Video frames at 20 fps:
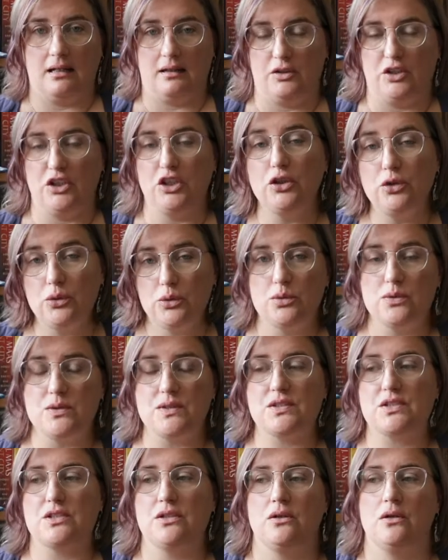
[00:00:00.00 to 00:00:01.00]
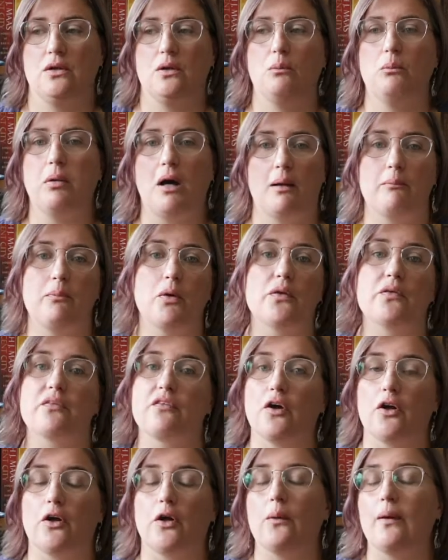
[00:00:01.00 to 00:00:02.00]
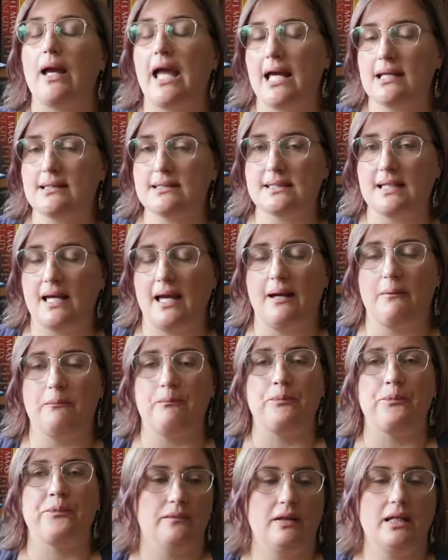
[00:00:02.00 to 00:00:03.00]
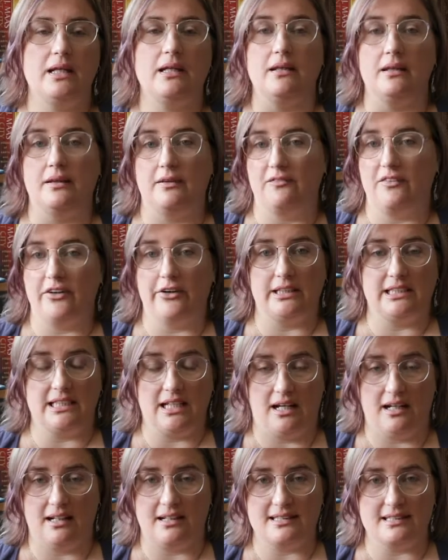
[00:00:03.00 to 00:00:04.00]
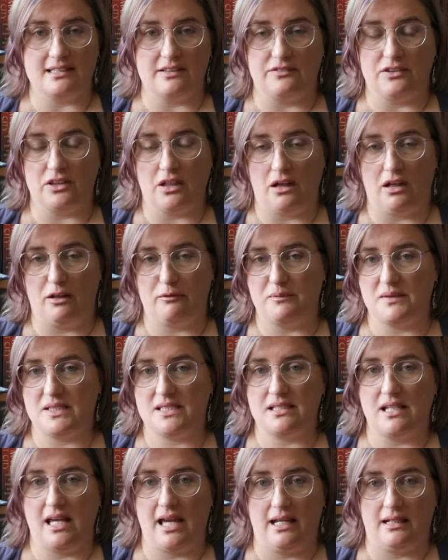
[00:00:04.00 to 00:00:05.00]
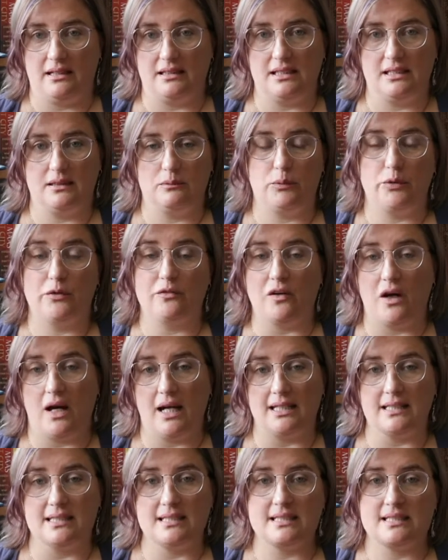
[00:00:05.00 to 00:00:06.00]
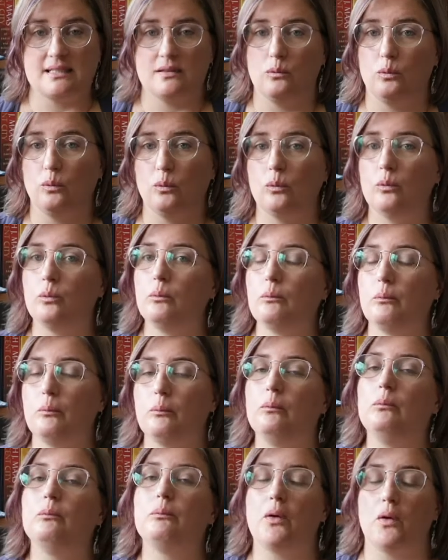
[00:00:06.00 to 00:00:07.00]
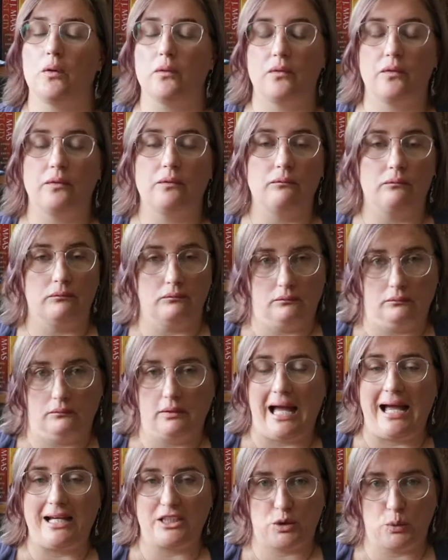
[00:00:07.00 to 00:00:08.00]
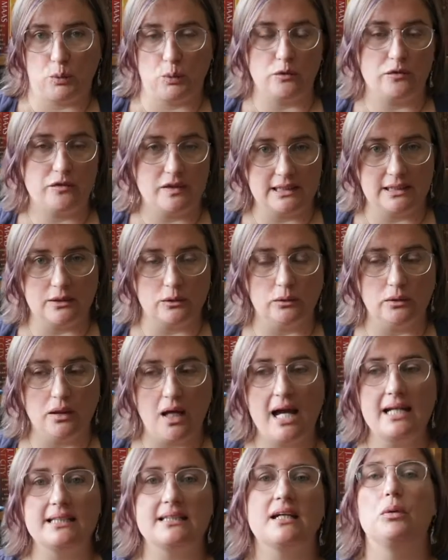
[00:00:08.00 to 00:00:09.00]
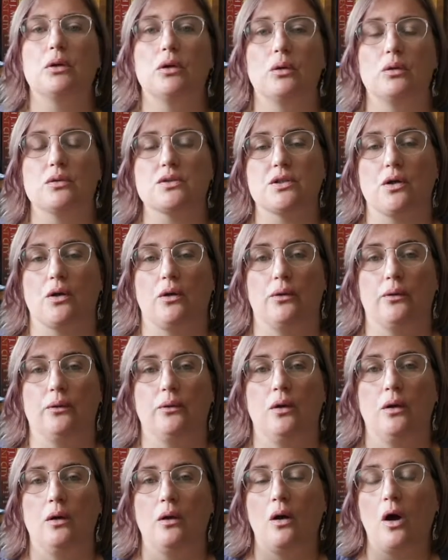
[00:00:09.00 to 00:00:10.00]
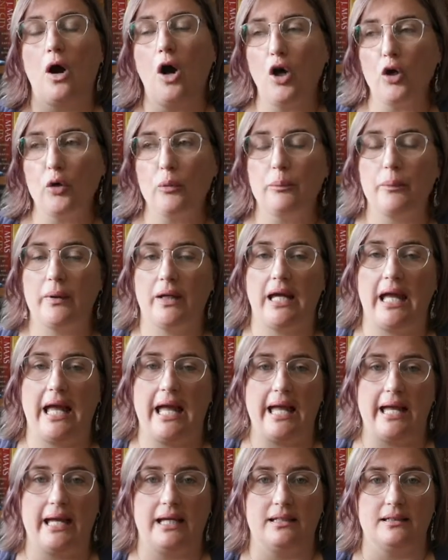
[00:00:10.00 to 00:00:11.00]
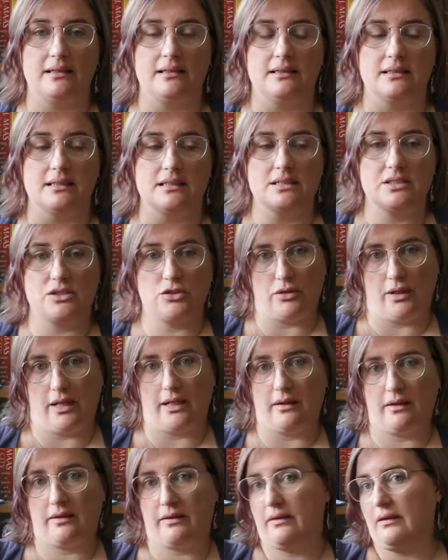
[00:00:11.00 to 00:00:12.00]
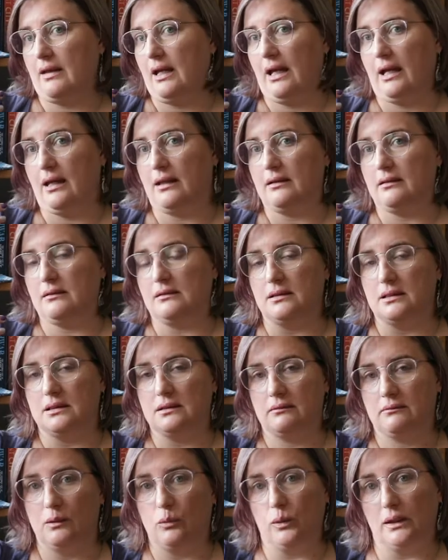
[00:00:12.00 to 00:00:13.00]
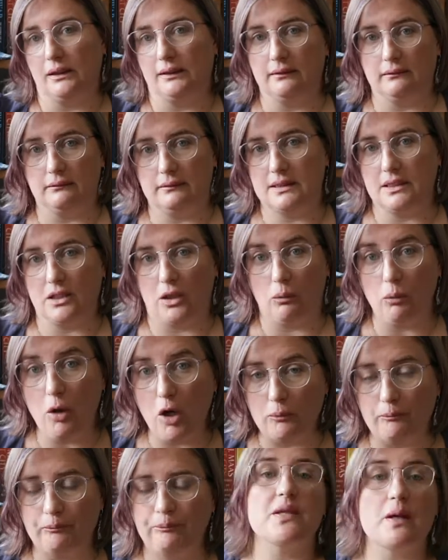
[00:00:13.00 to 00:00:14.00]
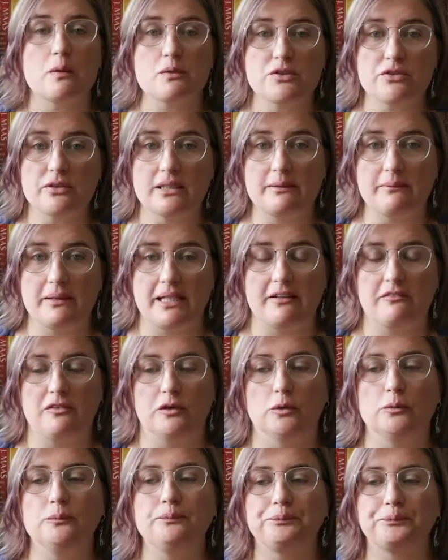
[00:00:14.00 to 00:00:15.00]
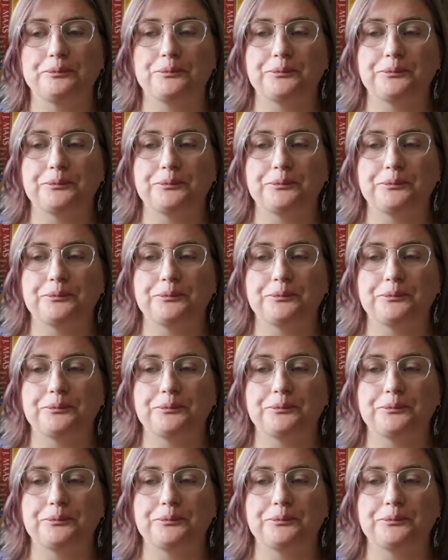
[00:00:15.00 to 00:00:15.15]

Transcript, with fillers: used by both Frodo and Sam in the very darkest of times, and it provides both actual physical light, but also hope and strength and the will to go on. So that was really meaningful.